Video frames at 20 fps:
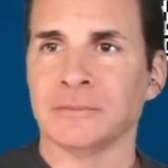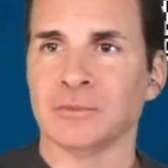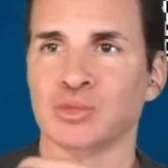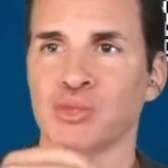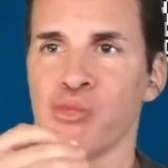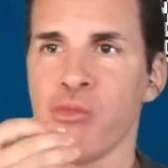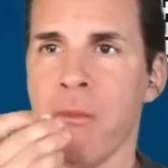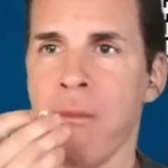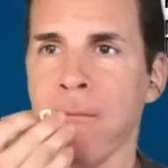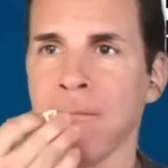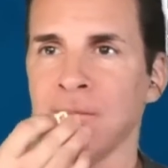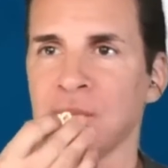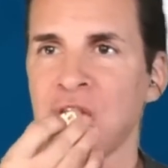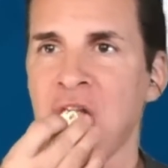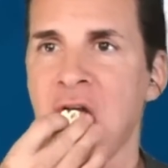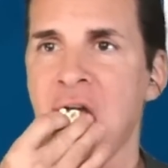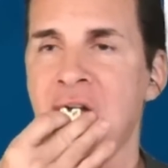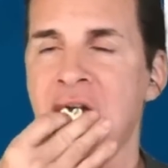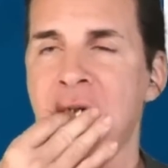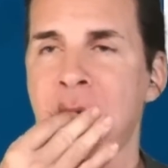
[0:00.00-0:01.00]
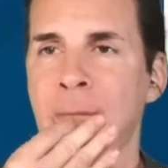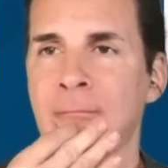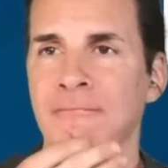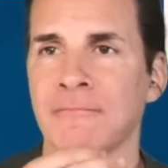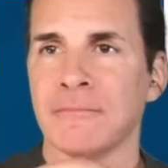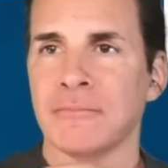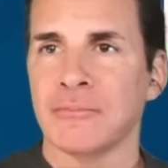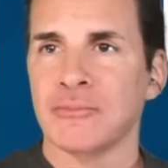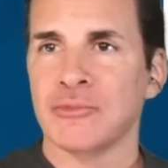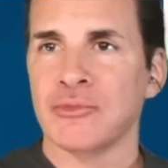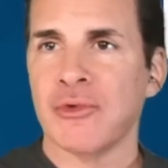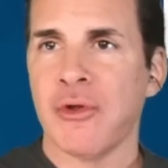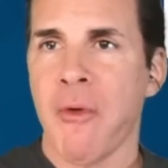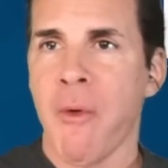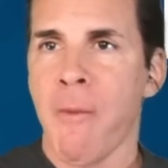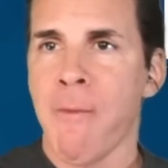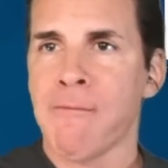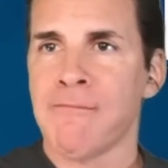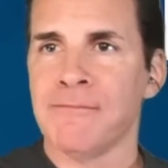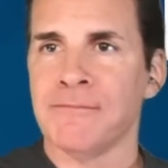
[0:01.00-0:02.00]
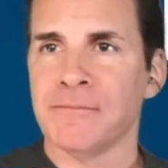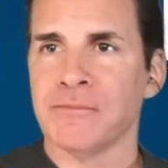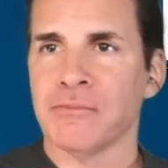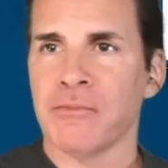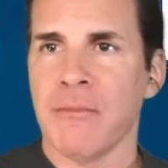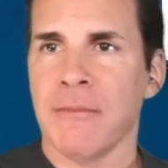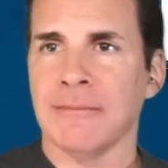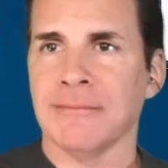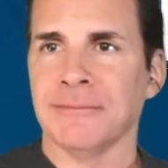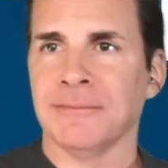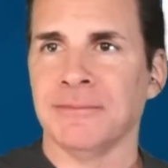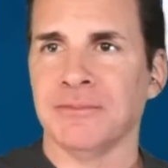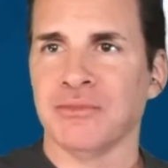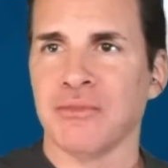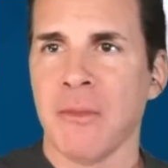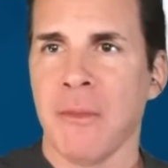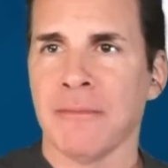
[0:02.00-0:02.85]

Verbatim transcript: or the semi-leader, because he's not a leader.